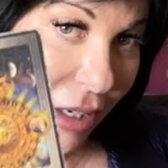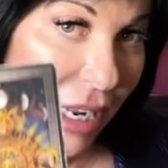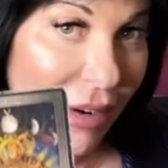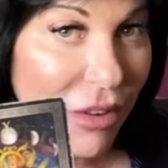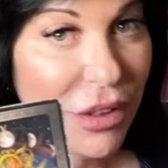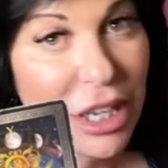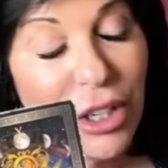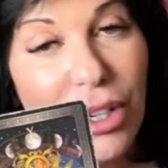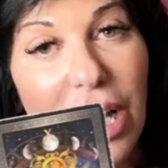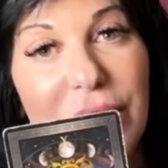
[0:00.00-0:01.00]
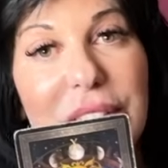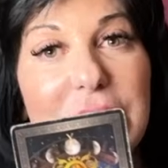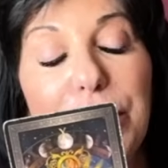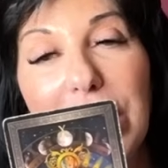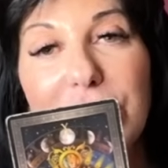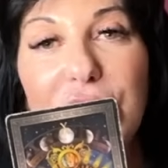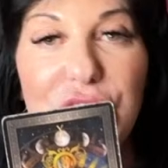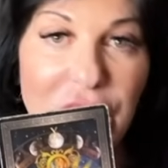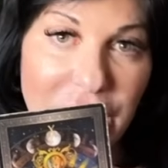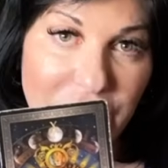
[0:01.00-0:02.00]
Everything in your life is about to
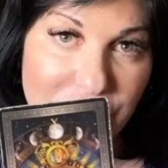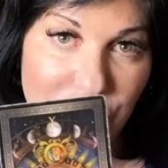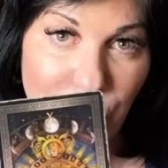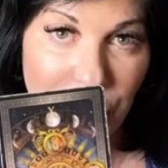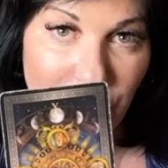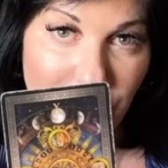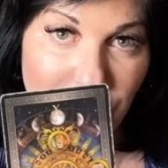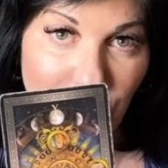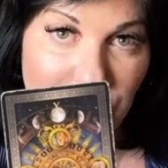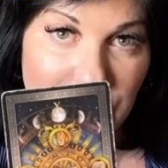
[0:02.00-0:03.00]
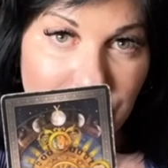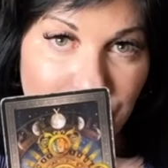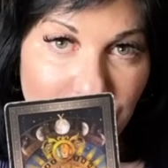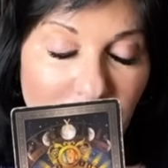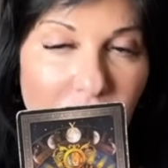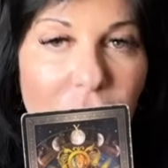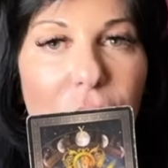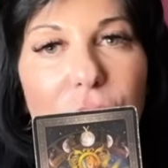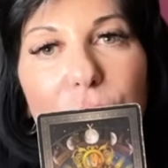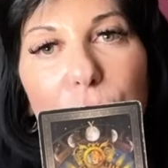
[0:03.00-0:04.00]
change. The Wheel of Fortune.
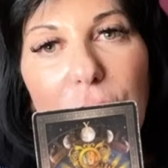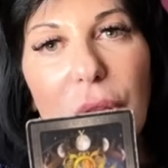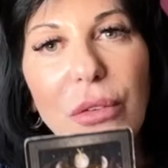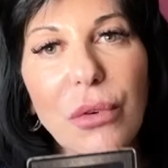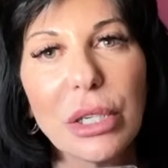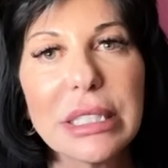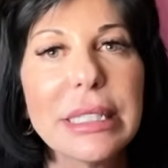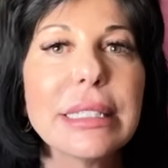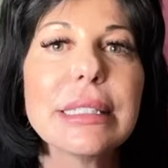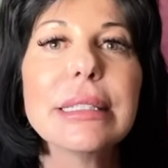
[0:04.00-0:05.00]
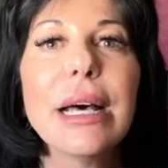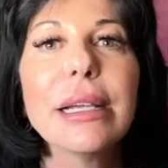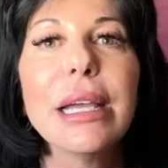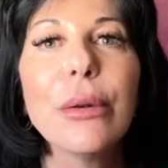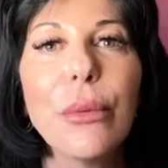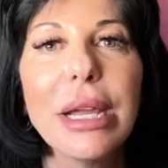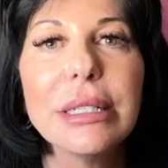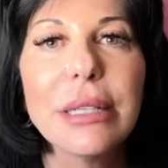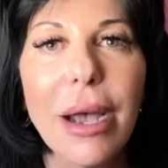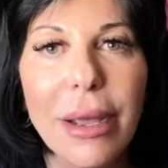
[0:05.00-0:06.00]
The Wheel of Fortune is luck and
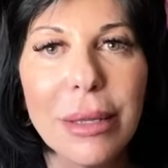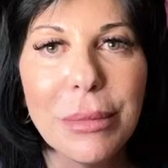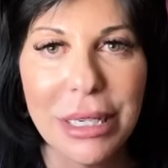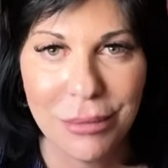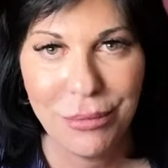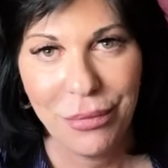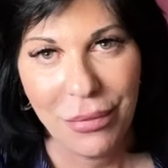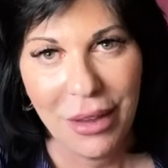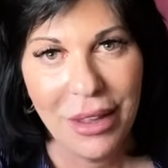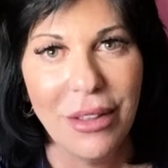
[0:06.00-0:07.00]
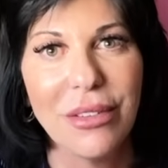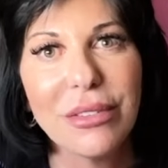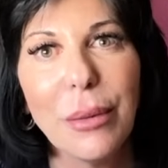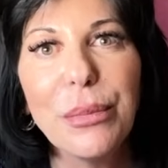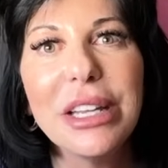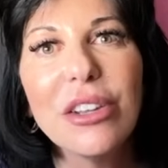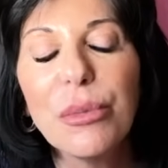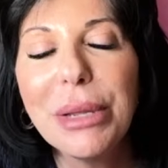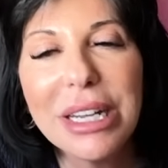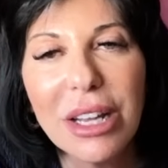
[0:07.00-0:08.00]
right timing. Something is
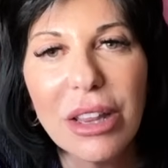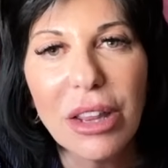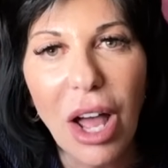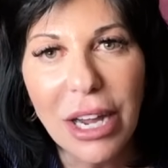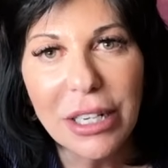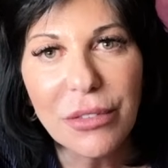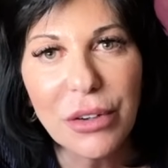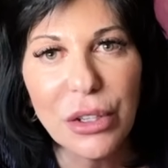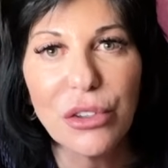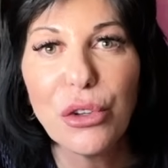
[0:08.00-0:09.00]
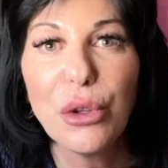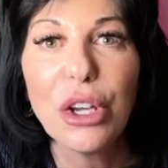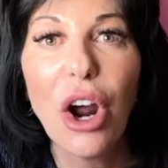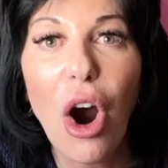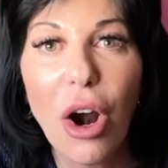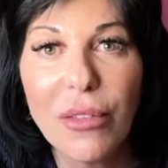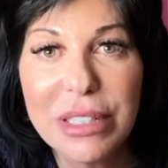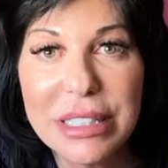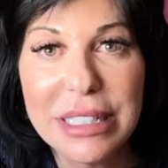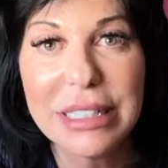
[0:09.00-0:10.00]
being aligned for you so you could
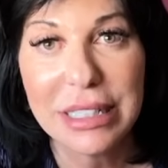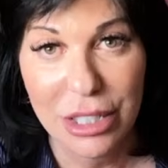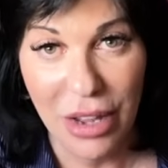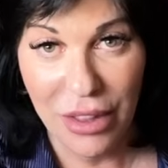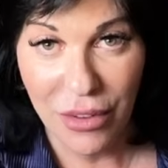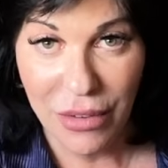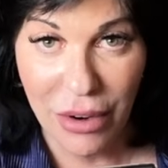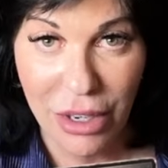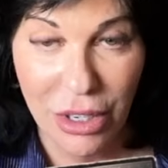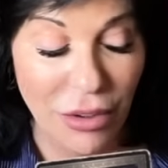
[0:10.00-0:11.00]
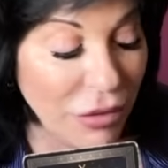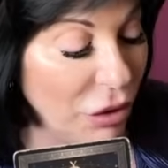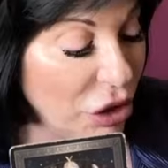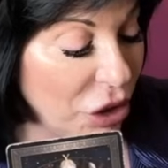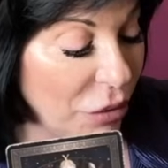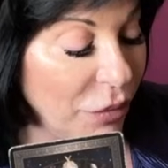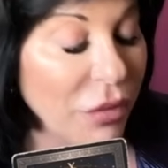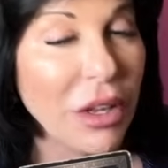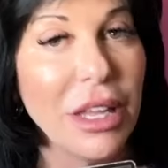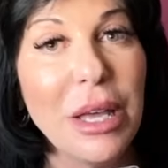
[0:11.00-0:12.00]
harvest it in the very near future.
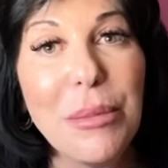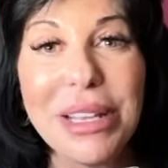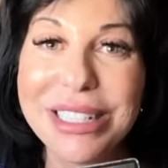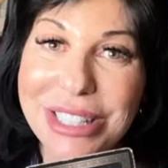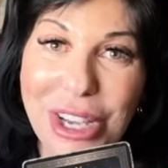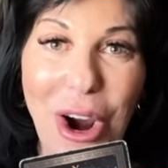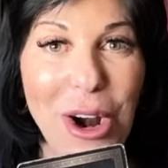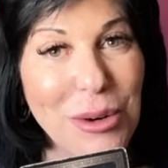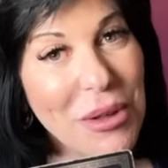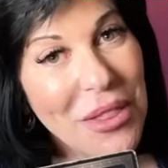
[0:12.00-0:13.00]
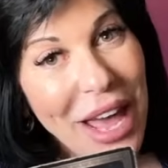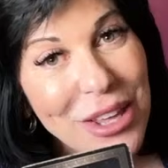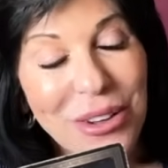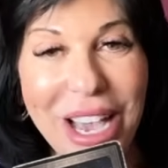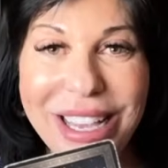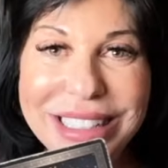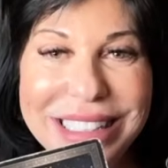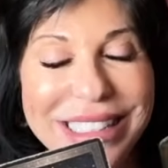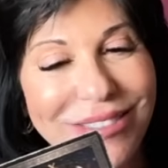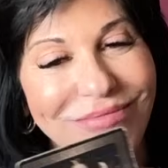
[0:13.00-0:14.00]
Because the card with that, you
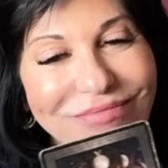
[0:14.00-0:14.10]
guys,